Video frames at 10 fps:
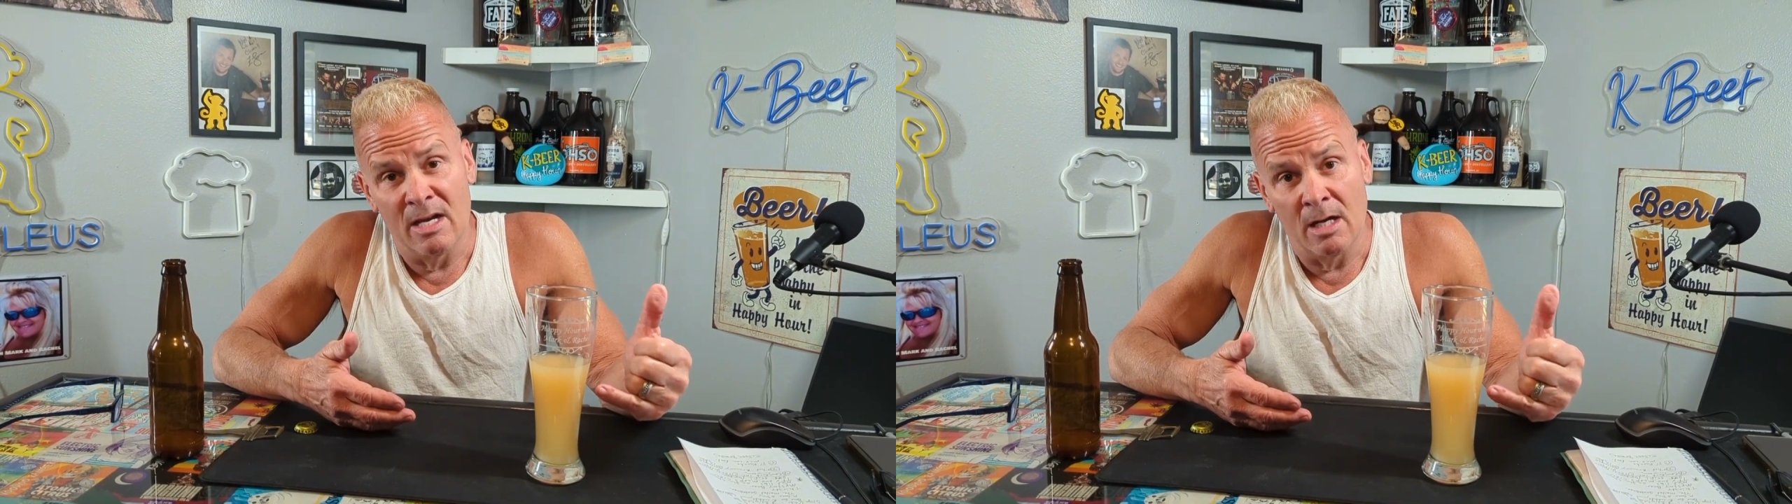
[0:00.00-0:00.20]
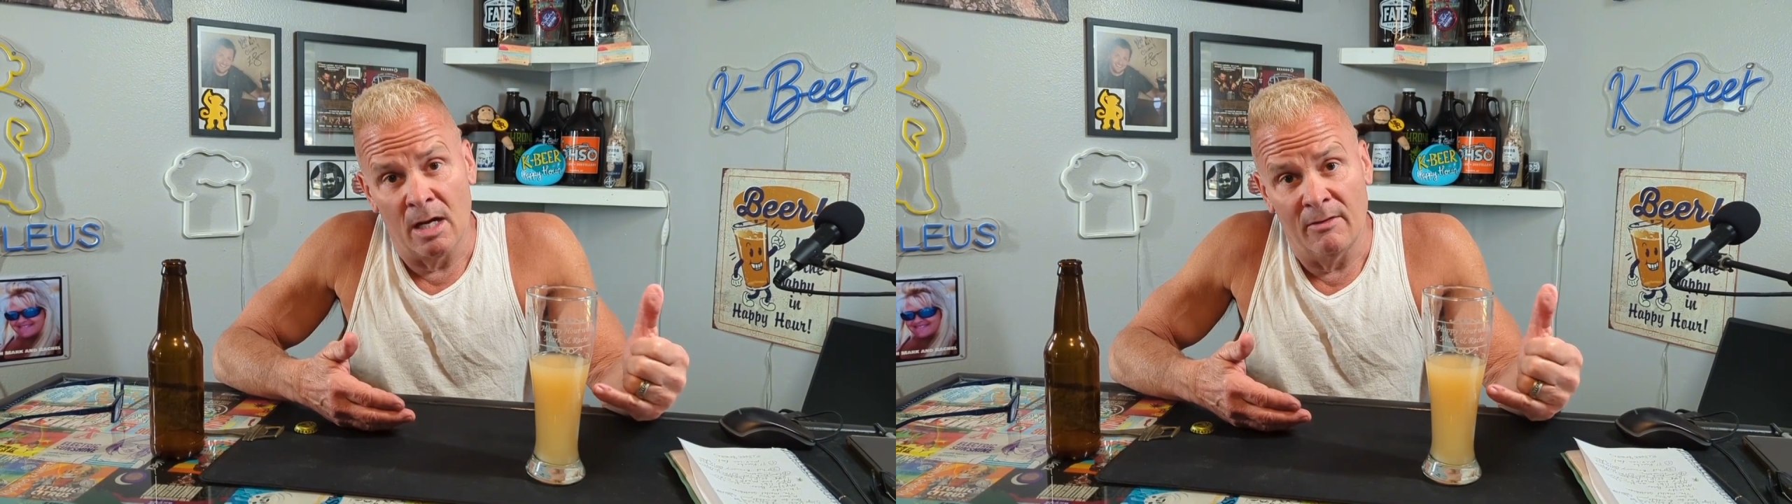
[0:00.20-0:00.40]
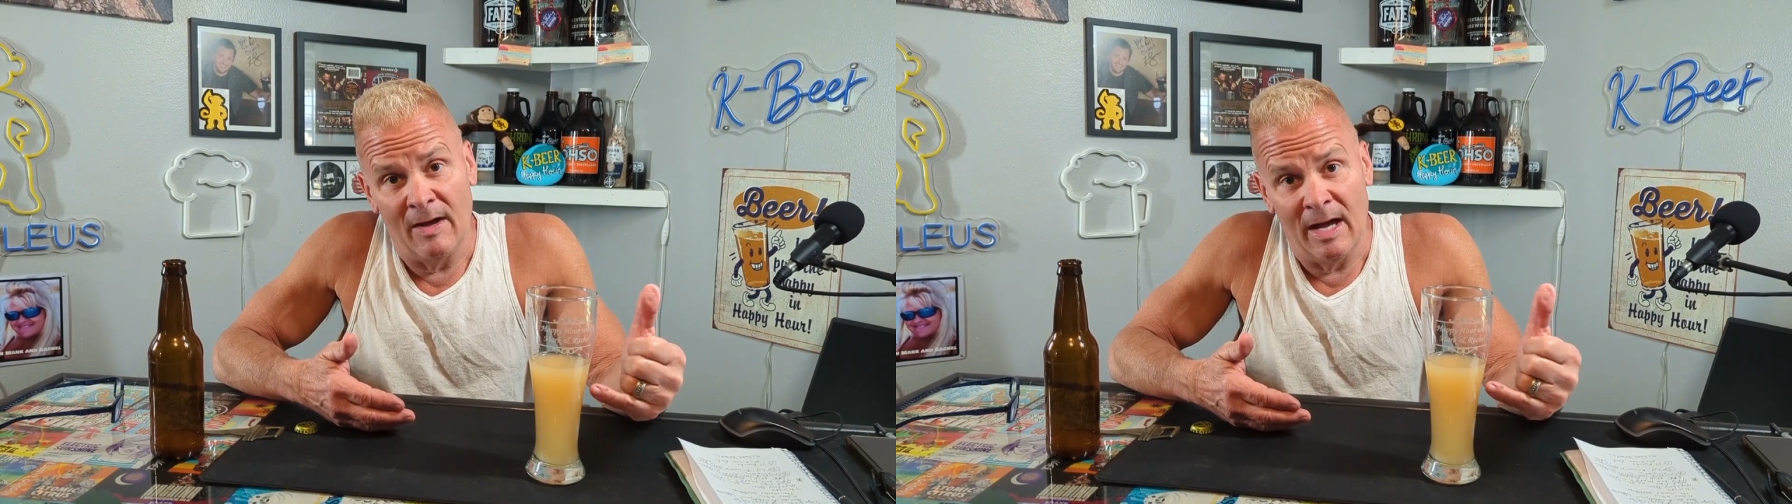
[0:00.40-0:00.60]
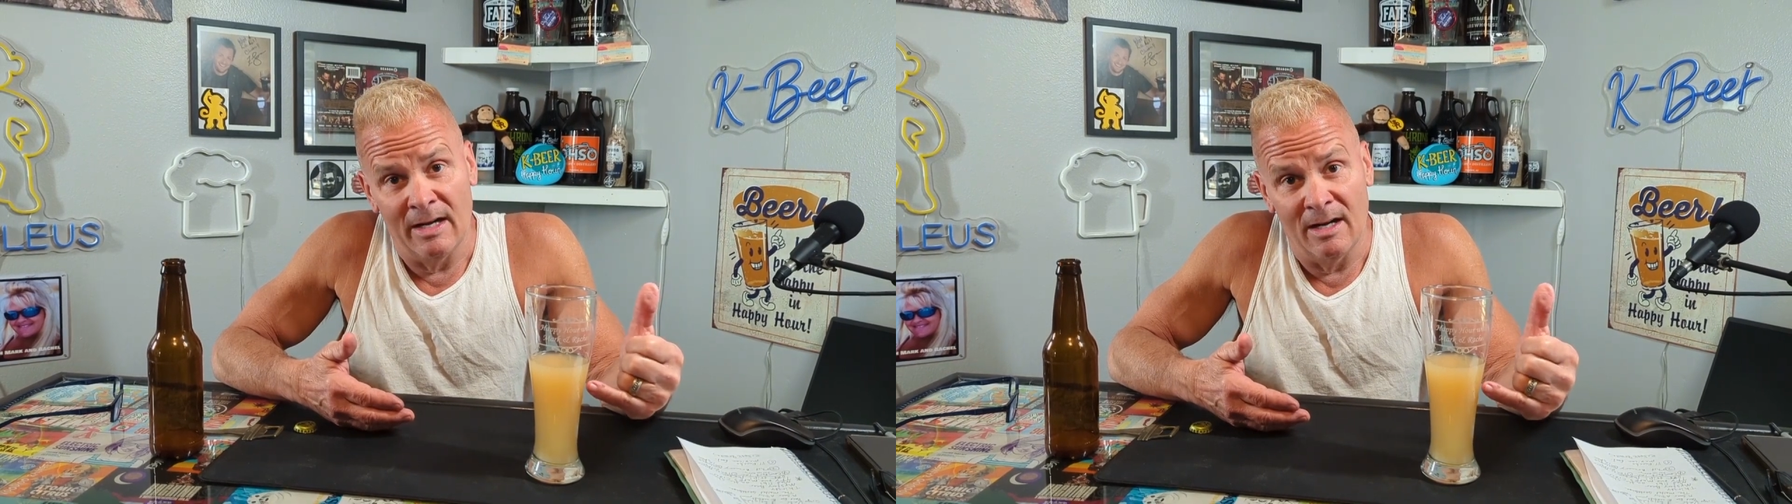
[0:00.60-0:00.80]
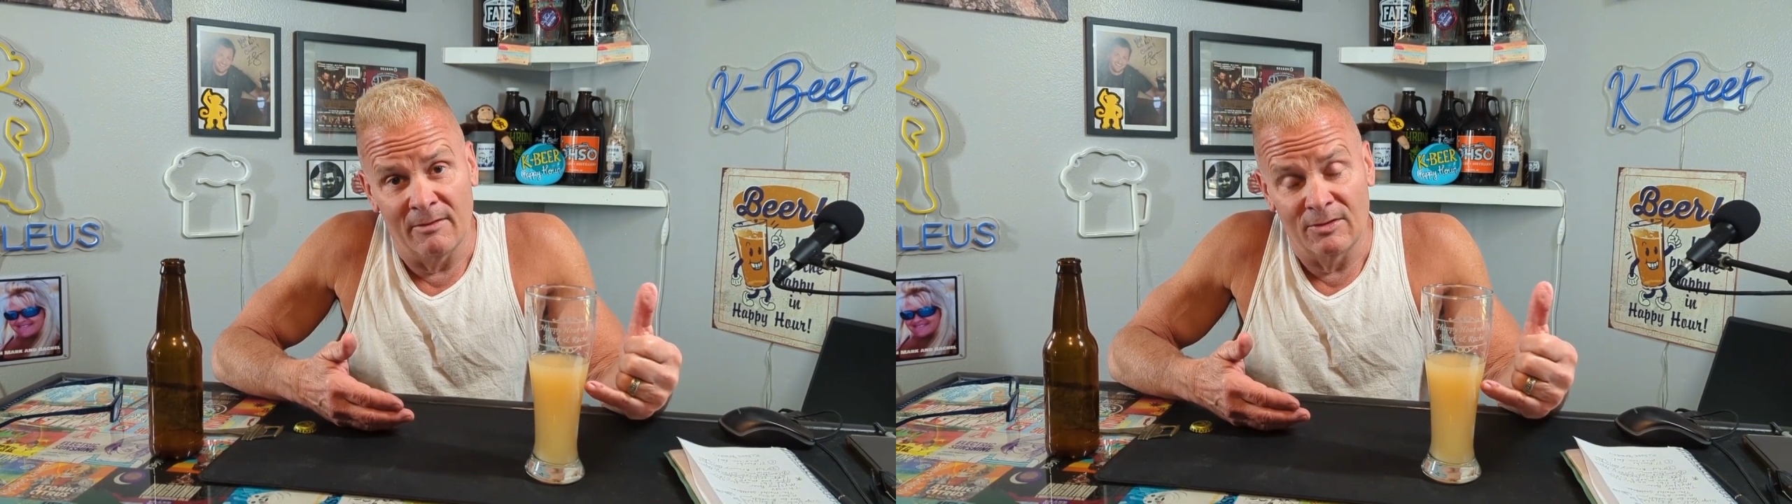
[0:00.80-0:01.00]
not have had
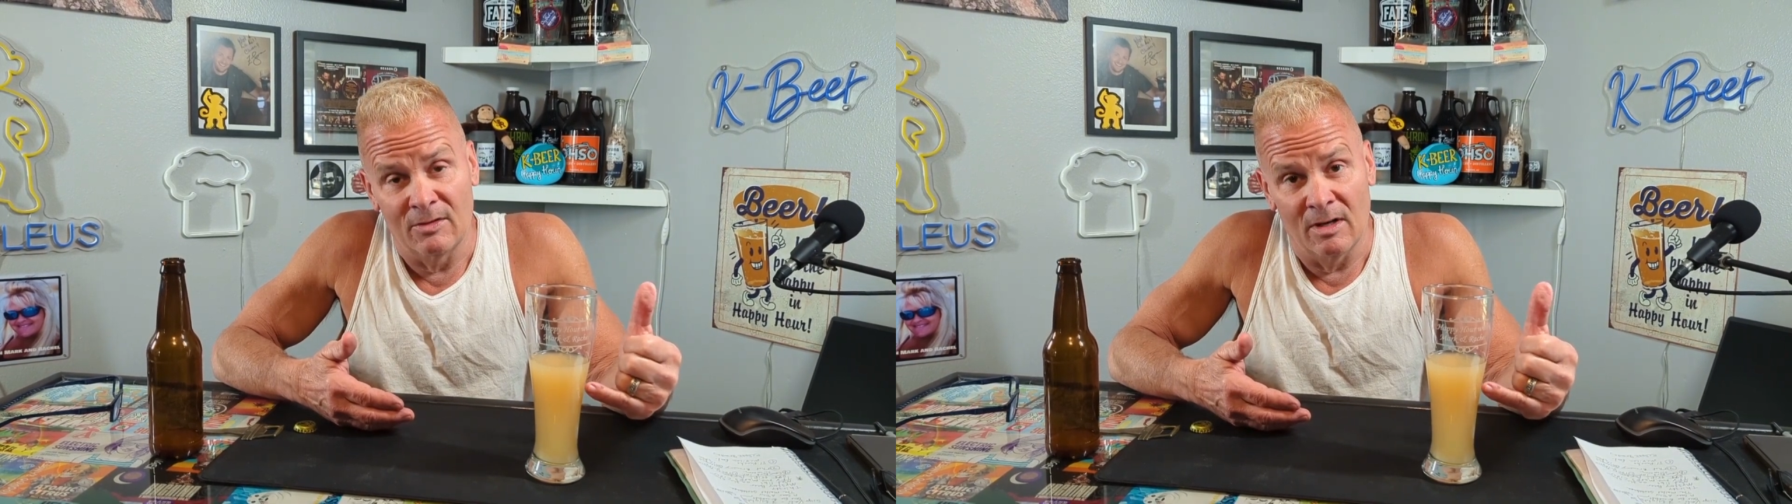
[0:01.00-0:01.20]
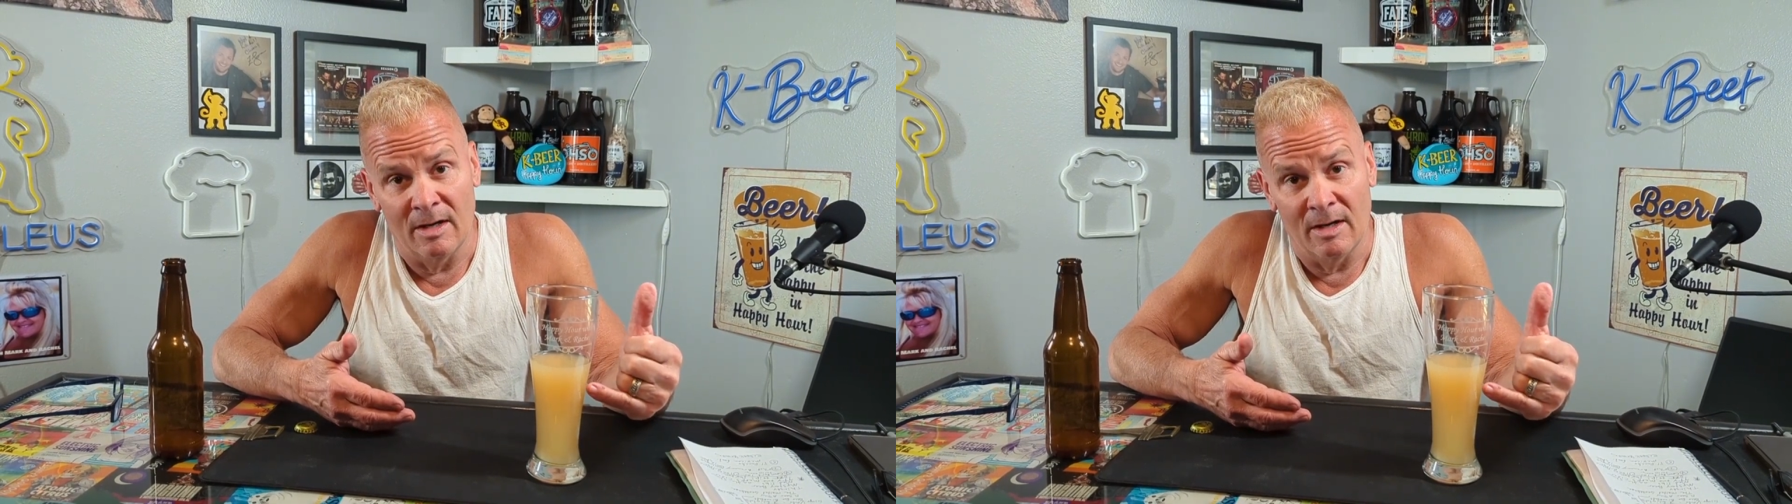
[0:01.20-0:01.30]
enough